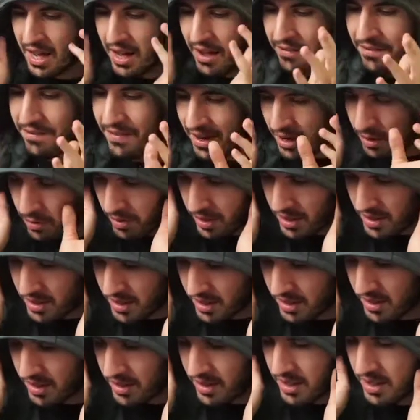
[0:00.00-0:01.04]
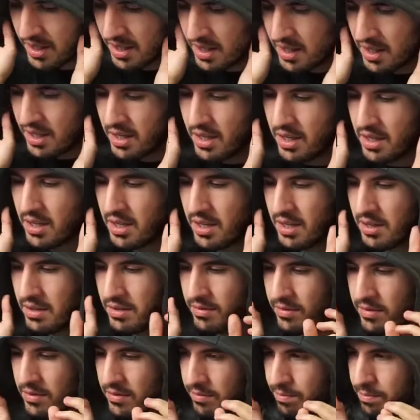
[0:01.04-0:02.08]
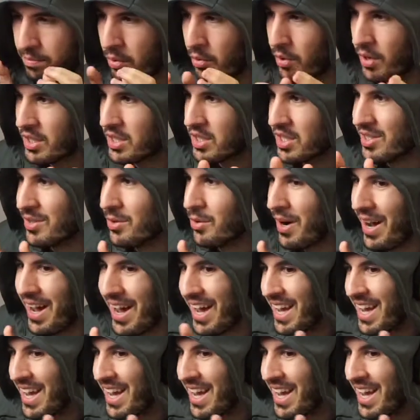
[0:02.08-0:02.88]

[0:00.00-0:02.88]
If I were to point to